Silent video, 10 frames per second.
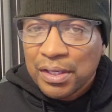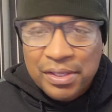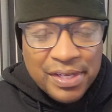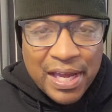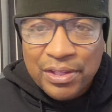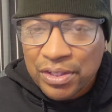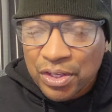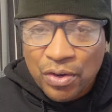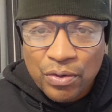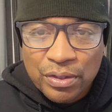now that
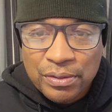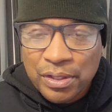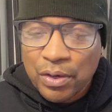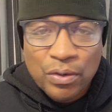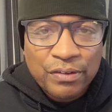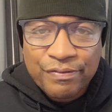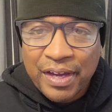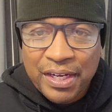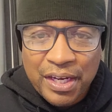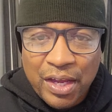they're only
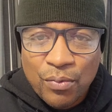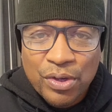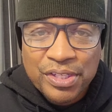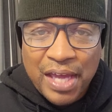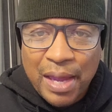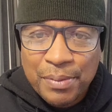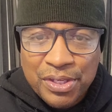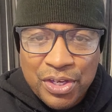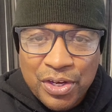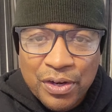fighting like one time a
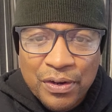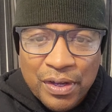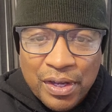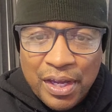year,